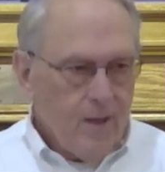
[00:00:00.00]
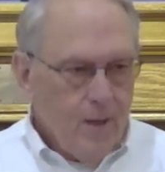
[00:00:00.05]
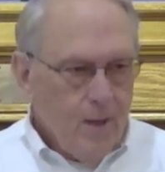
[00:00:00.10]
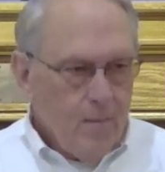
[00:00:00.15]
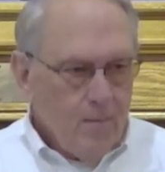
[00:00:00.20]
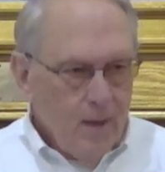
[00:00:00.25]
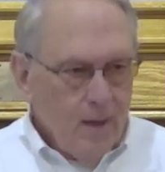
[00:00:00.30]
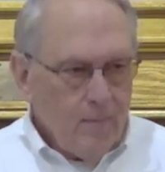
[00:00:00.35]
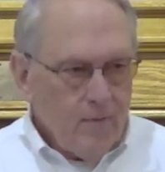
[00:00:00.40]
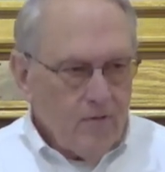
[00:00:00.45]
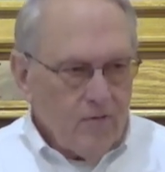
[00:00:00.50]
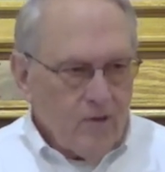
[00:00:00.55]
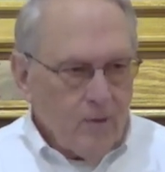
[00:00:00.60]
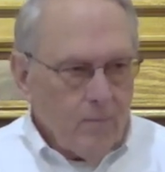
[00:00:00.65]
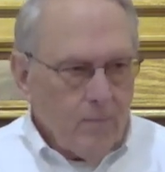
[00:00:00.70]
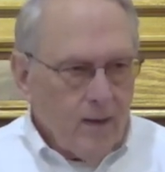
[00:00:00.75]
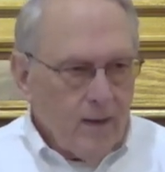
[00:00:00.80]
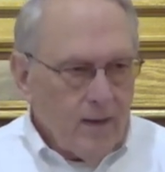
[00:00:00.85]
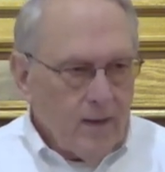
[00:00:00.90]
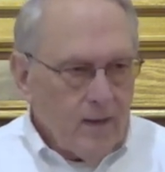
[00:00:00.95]
Maybe
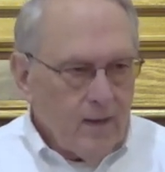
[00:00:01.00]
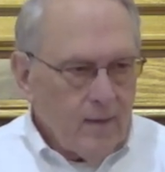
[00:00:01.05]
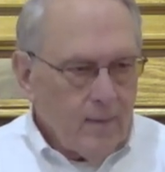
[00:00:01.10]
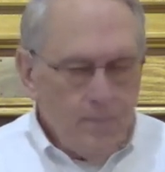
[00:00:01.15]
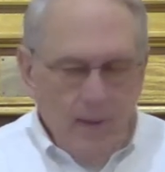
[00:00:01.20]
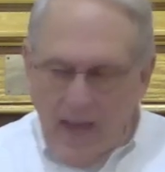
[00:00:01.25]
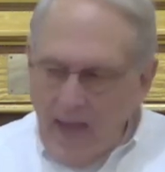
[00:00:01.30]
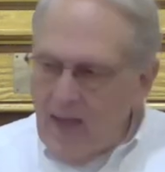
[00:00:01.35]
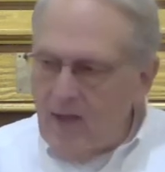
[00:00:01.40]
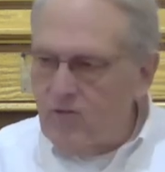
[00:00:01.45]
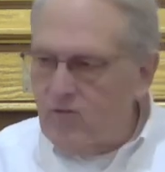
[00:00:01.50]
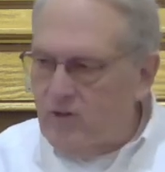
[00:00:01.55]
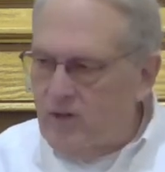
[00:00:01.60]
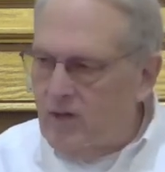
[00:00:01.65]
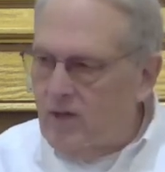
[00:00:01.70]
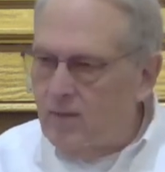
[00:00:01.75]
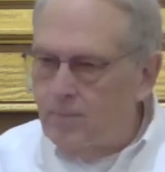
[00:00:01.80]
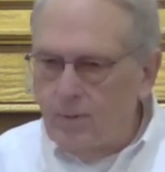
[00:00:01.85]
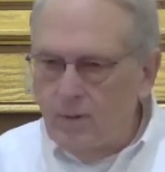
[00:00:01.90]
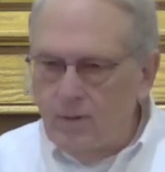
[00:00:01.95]
somebody in the past
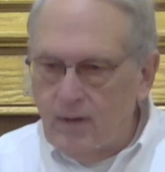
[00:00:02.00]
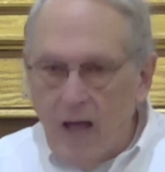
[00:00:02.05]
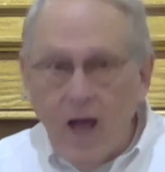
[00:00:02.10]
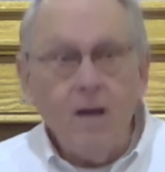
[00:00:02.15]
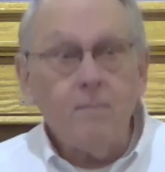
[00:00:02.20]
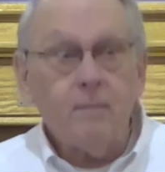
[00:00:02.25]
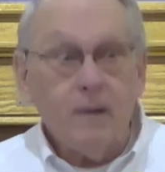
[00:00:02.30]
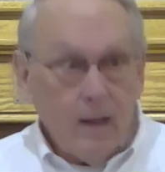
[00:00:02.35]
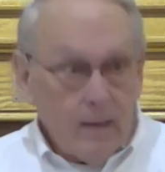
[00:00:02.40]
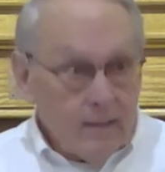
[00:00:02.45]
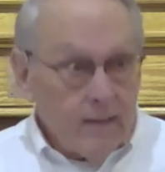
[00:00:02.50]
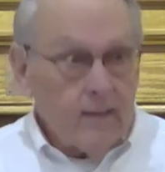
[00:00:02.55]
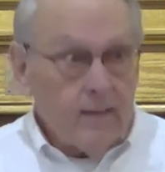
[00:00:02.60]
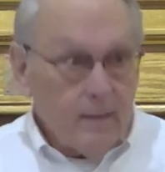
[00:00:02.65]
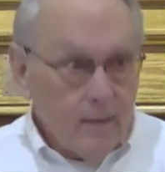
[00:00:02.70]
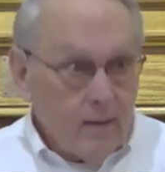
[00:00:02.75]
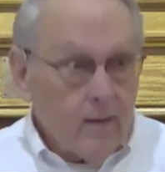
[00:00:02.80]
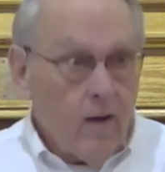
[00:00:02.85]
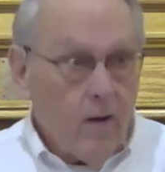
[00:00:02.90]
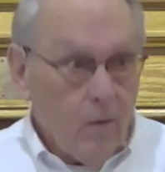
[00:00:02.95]
did, but I'm not getting
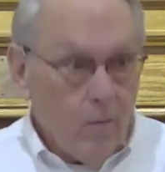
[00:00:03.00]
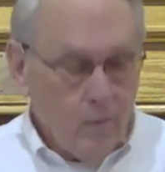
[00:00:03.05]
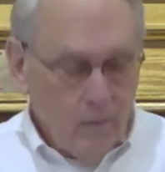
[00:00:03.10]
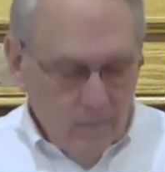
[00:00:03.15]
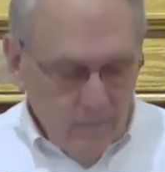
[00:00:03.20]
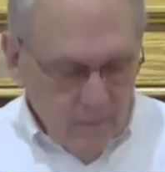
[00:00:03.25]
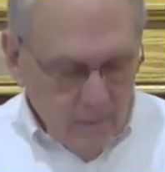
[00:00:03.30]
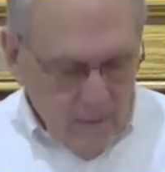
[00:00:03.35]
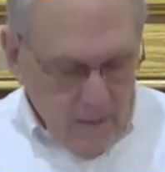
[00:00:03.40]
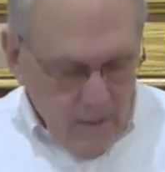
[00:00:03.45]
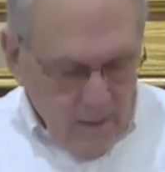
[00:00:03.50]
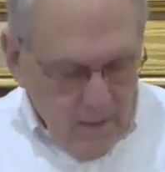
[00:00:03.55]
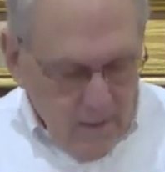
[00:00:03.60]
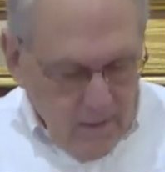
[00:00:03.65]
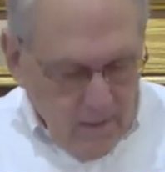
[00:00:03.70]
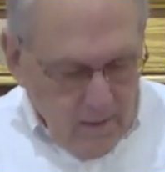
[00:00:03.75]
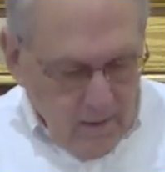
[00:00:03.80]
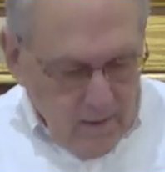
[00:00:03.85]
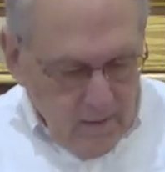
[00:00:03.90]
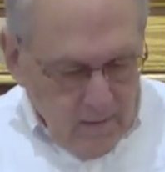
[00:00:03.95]
in the Haw River
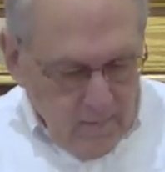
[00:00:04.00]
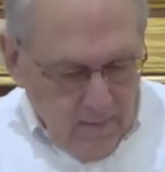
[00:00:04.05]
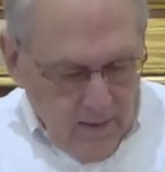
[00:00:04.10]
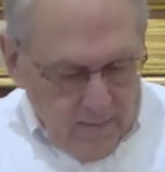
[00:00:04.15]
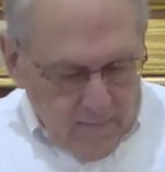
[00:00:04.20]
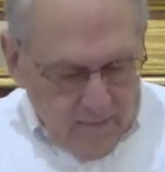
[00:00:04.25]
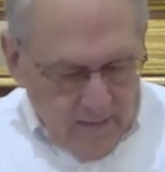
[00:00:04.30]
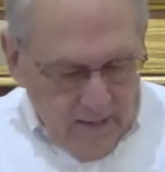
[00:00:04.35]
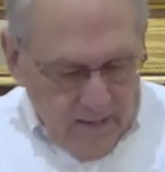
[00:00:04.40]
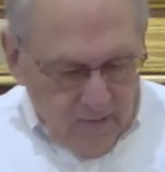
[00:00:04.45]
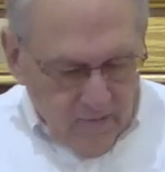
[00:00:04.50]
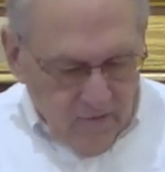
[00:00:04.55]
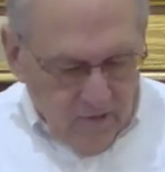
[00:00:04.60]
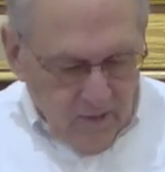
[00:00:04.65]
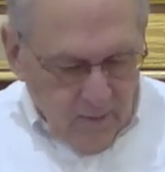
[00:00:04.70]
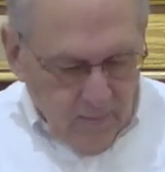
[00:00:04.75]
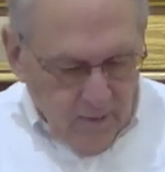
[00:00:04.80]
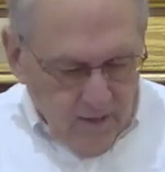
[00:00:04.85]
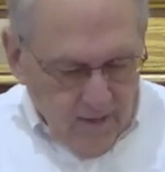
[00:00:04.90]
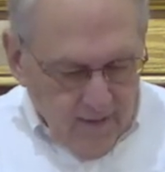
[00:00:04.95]
uh, to baptize
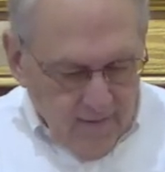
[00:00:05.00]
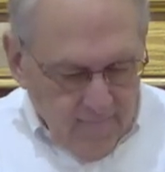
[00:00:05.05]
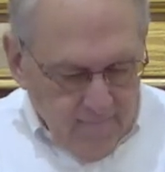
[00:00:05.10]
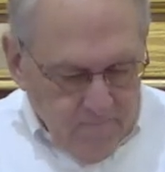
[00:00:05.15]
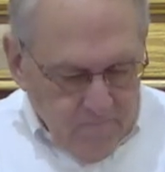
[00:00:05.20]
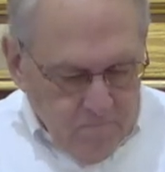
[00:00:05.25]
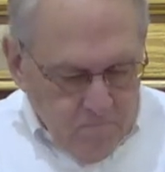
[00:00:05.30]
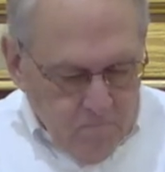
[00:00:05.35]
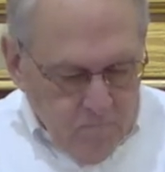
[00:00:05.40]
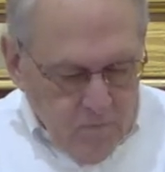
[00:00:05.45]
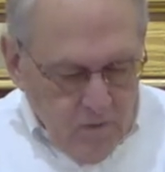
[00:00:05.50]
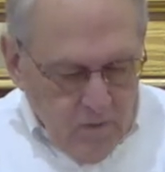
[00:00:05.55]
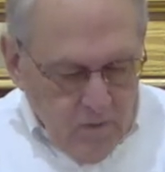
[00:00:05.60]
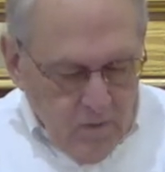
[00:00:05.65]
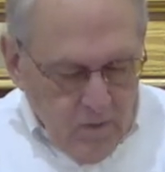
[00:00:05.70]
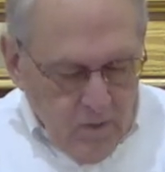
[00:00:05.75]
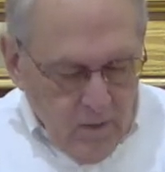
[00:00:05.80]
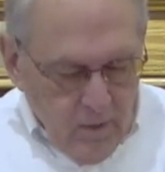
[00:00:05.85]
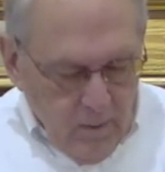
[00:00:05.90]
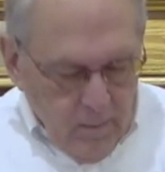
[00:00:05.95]
anybody.
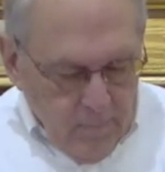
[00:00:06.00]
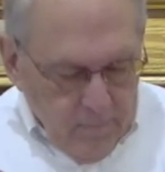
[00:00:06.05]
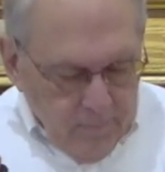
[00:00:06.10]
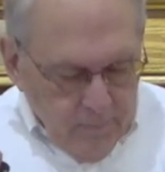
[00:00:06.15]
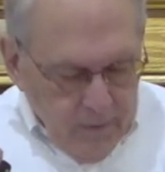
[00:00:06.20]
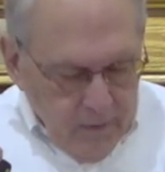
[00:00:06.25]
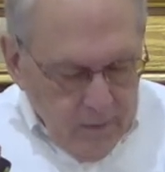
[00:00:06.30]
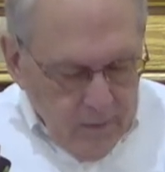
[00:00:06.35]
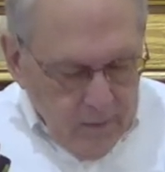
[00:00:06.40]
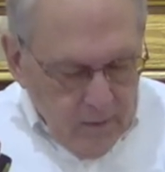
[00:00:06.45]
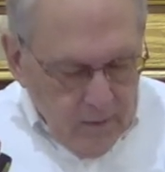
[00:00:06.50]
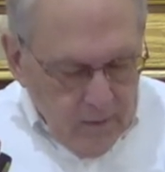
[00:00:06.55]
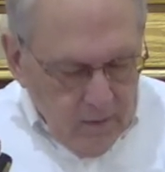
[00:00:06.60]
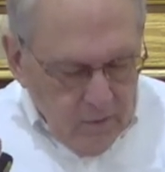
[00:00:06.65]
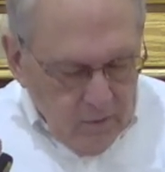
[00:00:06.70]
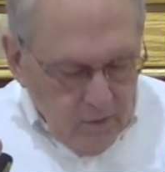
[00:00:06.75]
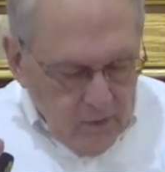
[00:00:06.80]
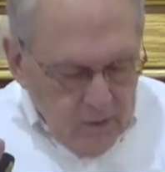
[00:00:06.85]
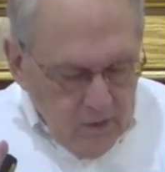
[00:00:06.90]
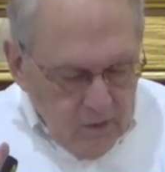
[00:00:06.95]
Um,
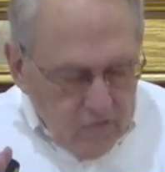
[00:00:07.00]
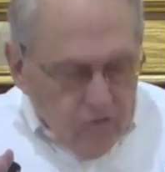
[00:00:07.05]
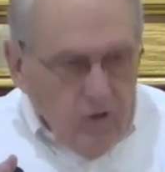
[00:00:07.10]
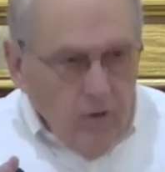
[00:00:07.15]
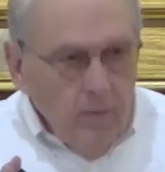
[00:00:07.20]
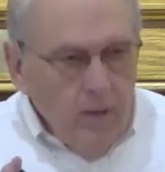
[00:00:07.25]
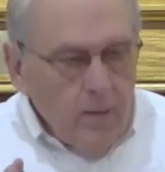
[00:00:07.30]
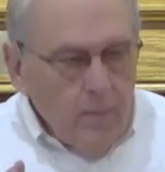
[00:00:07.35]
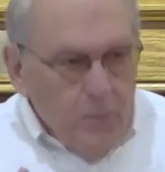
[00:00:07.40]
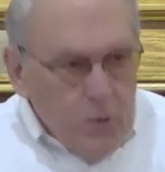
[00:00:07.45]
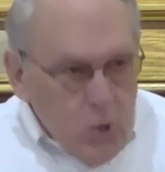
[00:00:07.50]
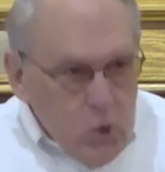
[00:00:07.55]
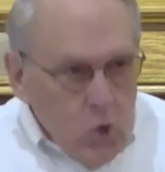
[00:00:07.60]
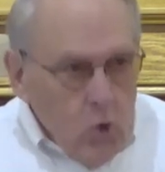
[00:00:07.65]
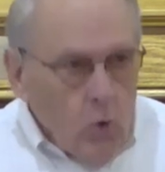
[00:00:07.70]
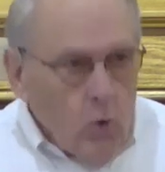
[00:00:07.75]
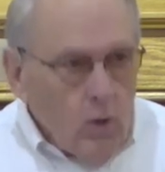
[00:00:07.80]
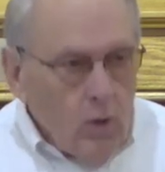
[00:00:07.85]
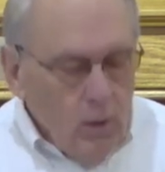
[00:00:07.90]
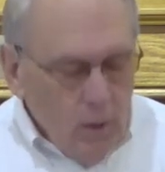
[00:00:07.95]
it's going to be a
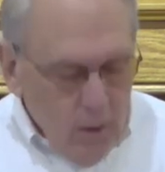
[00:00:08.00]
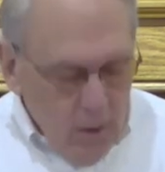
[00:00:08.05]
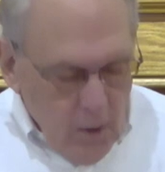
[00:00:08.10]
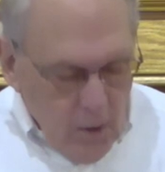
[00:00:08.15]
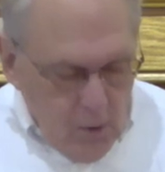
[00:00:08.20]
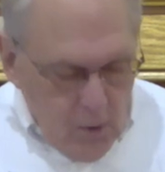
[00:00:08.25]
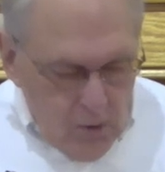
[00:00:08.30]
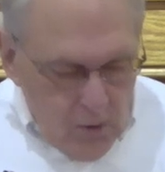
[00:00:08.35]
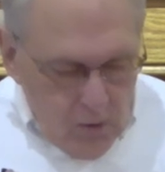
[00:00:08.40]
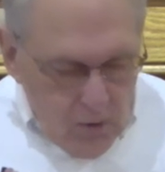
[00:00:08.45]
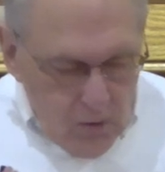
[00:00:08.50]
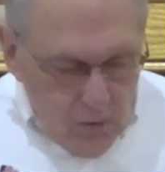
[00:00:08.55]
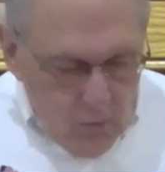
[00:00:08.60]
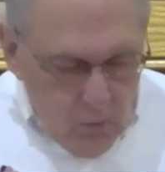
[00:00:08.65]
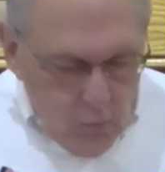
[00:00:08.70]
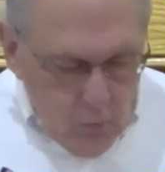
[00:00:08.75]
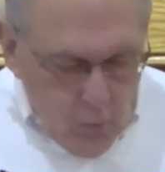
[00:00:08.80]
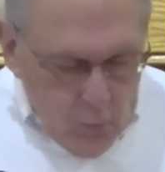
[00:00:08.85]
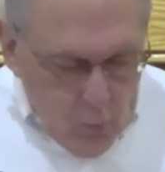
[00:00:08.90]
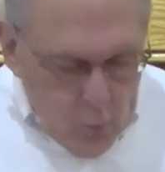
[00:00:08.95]
pure
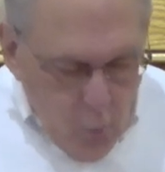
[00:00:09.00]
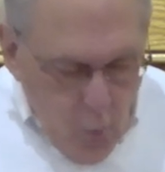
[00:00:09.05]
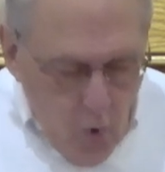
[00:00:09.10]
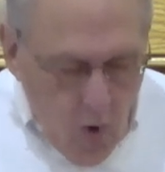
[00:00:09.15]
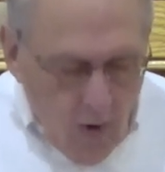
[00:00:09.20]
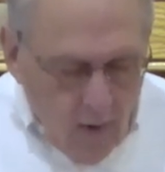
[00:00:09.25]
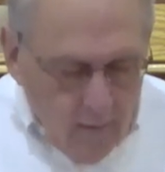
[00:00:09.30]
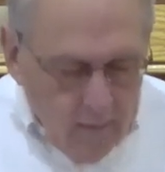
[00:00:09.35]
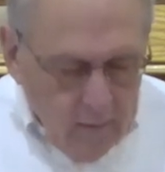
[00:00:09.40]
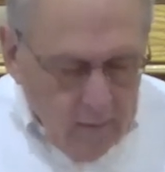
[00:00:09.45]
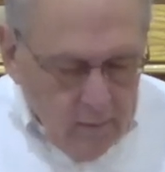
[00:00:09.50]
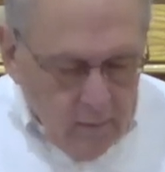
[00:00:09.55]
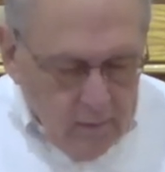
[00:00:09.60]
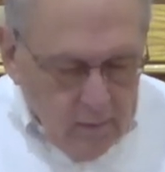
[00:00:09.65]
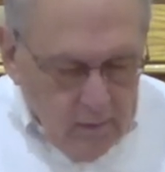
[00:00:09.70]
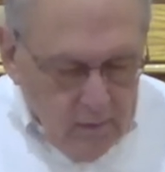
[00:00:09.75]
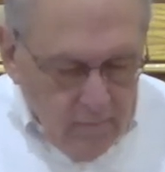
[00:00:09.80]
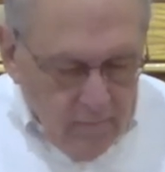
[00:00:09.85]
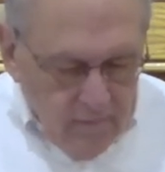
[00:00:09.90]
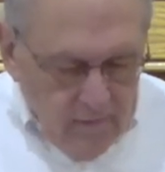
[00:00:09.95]
water
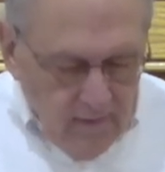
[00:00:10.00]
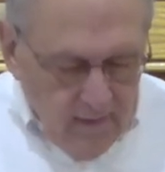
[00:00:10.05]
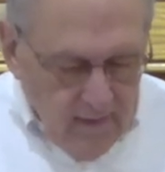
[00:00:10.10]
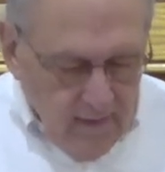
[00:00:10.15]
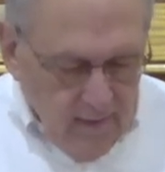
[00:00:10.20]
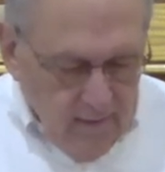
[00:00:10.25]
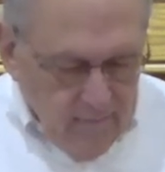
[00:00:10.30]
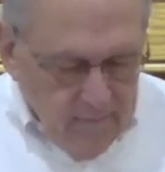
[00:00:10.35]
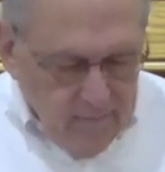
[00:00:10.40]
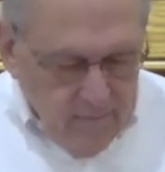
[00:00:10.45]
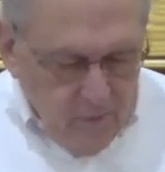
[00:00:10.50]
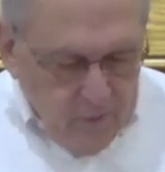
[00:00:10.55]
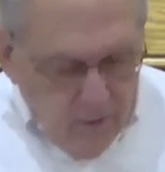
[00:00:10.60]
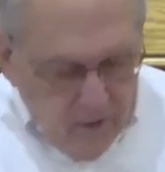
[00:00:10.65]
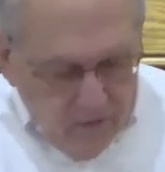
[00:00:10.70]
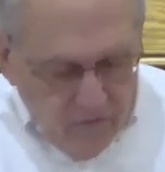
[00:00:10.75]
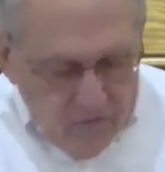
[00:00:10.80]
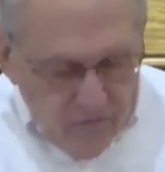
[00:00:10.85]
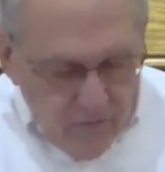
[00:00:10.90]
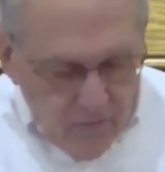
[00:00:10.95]
of life,
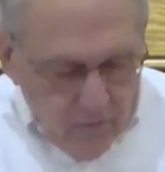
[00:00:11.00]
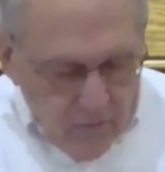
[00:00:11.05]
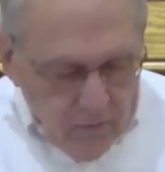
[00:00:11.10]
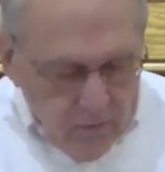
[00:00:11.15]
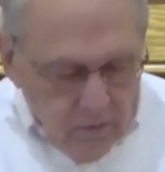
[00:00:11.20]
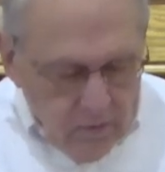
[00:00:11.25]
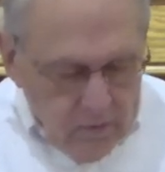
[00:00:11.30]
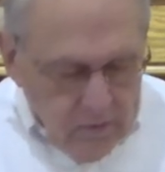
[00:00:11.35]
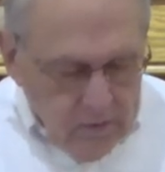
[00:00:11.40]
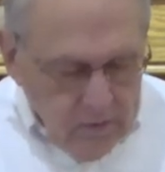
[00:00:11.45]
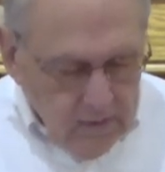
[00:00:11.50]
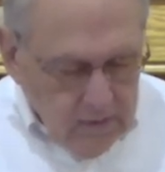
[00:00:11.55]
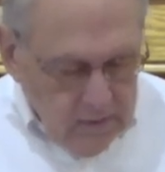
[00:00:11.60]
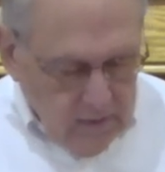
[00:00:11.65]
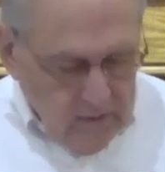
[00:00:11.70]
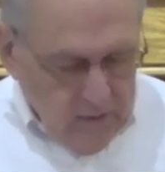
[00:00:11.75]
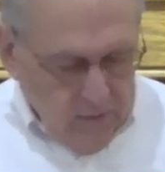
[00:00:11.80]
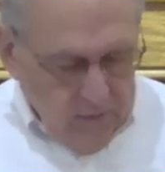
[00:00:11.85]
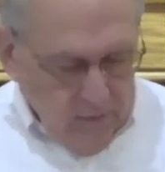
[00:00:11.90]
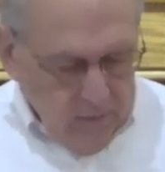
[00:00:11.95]
crystal clear.